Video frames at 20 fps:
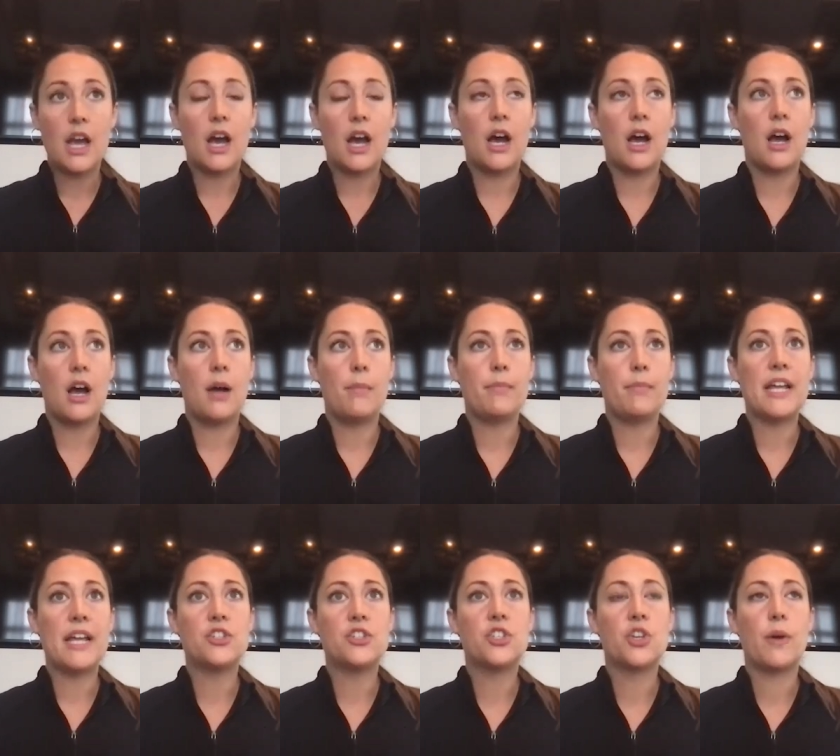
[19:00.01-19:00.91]
Um,
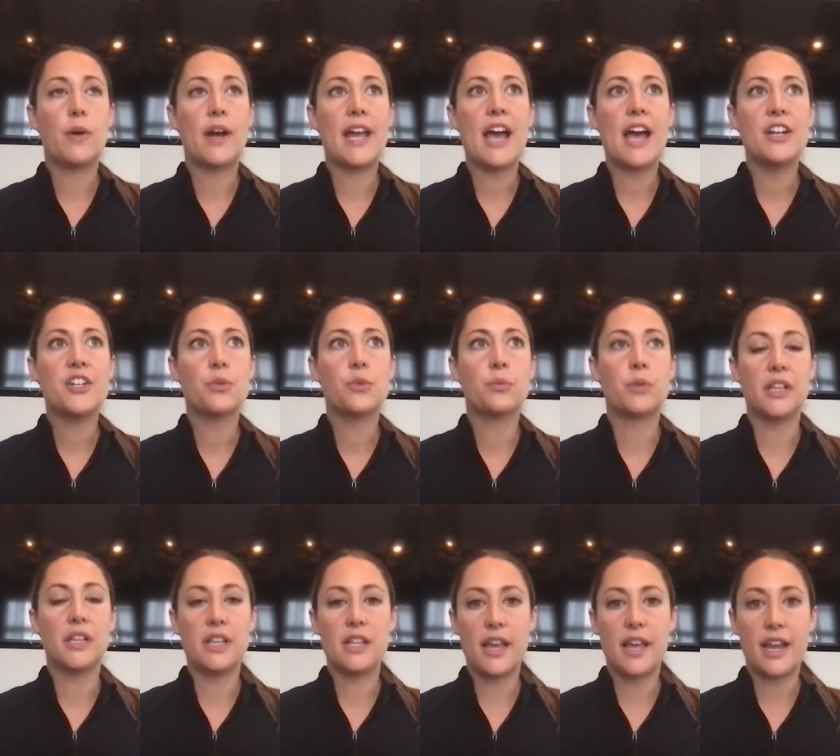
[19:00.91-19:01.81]
and so I had to
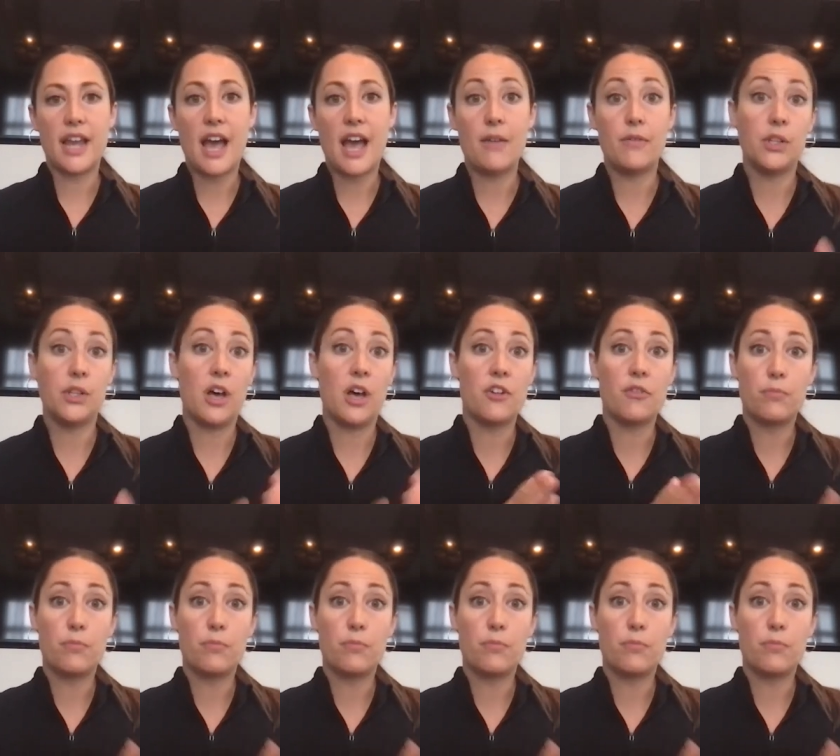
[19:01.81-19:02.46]
really like have a lot